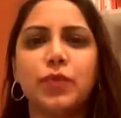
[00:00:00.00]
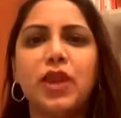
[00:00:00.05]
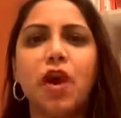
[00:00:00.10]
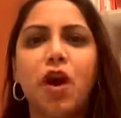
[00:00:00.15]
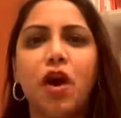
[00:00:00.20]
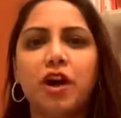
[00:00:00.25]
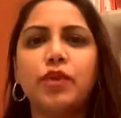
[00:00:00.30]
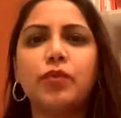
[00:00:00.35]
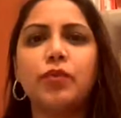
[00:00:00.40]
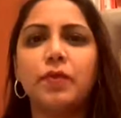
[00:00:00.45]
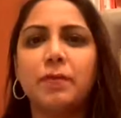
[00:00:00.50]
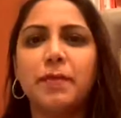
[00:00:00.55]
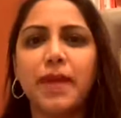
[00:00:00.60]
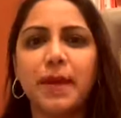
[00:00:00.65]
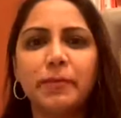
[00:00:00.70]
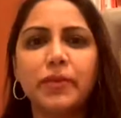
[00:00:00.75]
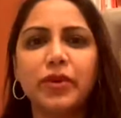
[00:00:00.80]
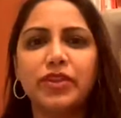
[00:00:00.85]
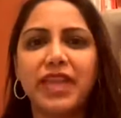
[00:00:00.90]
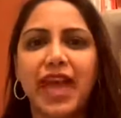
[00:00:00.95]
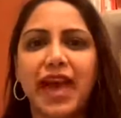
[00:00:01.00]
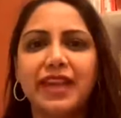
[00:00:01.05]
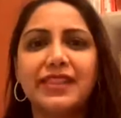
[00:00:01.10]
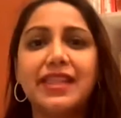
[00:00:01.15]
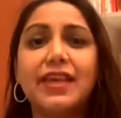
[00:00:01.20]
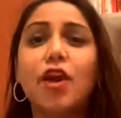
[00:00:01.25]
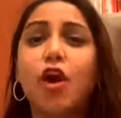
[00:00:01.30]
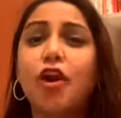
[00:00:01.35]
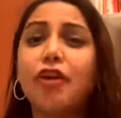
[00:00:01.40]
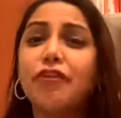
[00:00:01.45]
We ought to remember that,
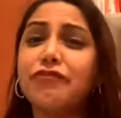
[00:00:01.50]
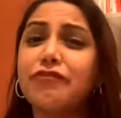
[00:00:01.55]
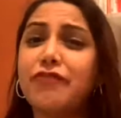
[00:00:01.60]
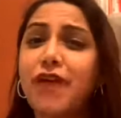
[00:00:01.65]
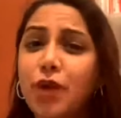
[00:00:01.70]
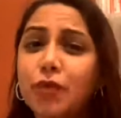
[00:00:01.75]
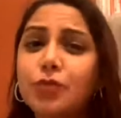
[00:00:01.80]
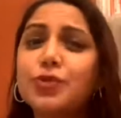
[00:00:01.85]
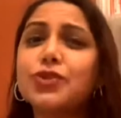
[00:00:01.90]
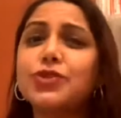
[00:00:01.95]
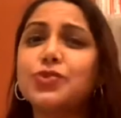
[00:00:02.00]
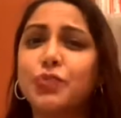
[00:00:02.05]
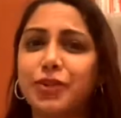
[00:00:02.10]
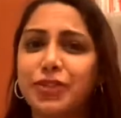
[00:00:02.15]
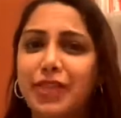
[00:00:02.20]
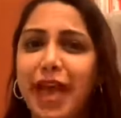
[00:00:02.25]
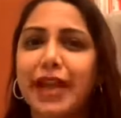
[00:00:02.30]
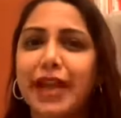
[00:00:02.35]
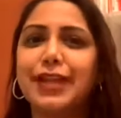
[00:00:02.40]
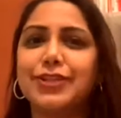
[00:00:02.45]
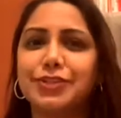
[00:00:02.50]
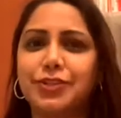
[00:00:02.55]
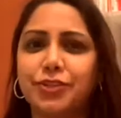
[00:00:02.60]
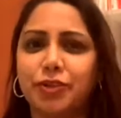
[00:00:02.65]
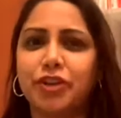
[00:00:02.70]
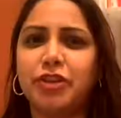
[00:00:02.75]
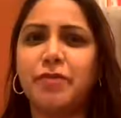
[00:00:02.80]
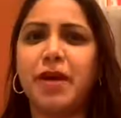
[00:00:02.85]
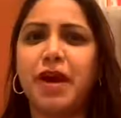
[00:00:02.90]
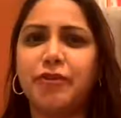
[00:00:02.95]
that our founders were that
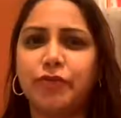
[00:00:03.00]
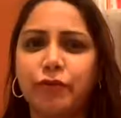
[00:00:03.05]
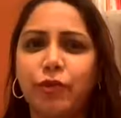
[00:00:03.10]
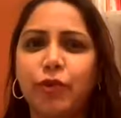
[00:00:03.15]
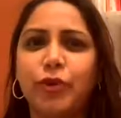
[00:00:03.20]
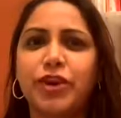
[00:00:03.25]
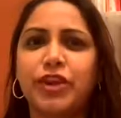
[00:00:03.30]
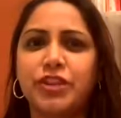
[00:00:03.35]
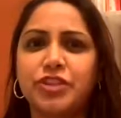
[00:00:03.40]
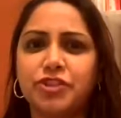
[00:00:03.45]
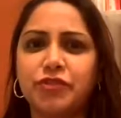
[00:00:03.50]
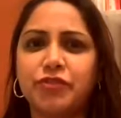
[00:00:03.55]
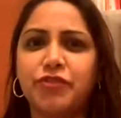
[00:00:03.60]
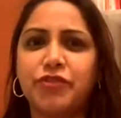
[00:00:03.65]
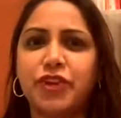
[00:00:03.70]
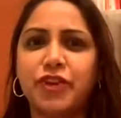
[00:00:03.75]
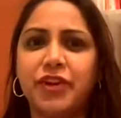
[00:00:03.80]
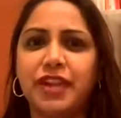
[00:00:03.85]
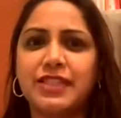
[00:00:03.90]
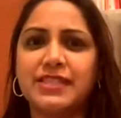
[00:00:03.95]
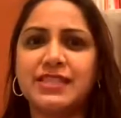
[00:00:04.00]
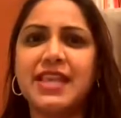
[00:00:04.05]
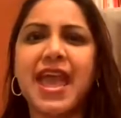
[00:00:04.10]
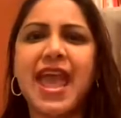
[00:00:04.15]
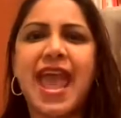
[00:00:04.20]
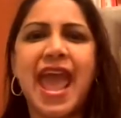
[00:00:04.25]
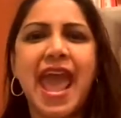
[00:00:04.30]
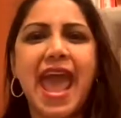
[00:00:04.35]
concerned about foreign interference.